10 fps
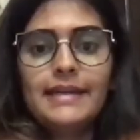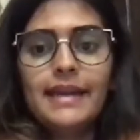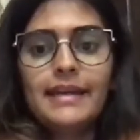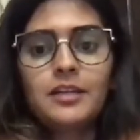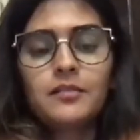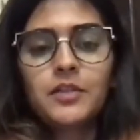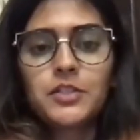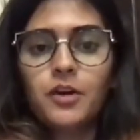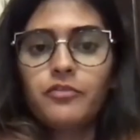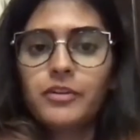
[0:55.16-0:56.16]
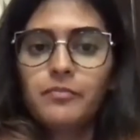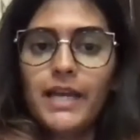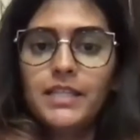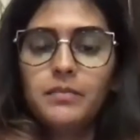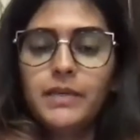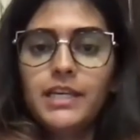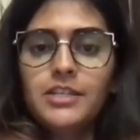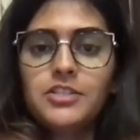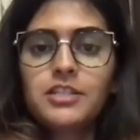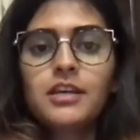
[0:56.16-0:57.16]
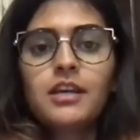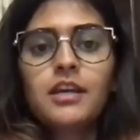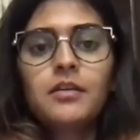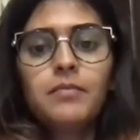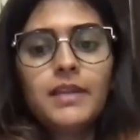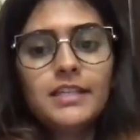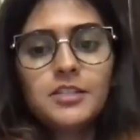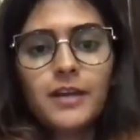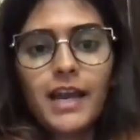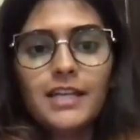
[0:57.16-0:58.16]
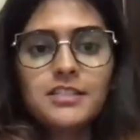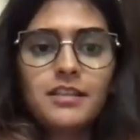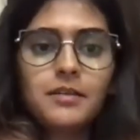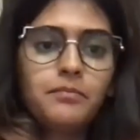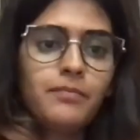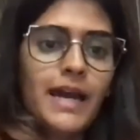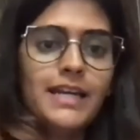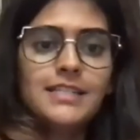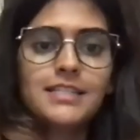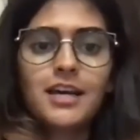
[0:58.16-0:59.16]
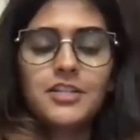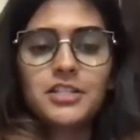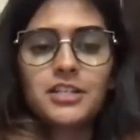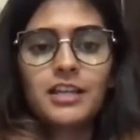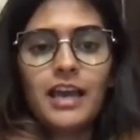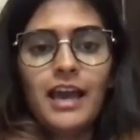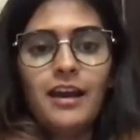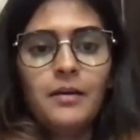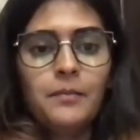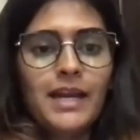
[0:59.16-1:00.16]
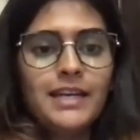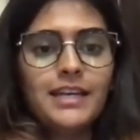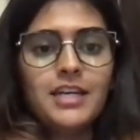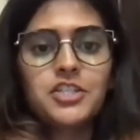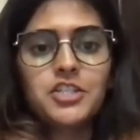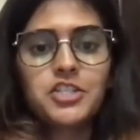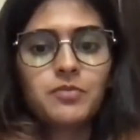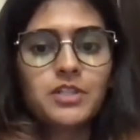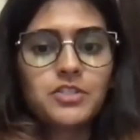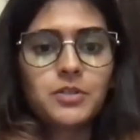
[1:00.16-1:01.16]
director of the short film By the Beach. Please do catch the panel discussion at KASHISH Virtual